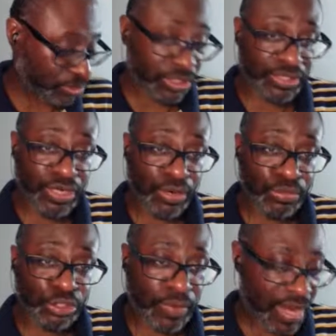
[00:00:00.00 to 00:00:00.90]
a no
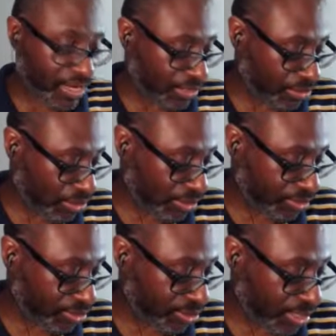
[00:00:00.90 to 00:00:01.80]
trade
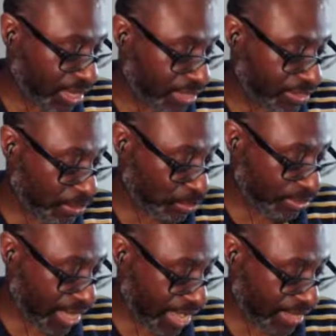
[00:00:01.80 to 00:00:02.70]
clause and no tag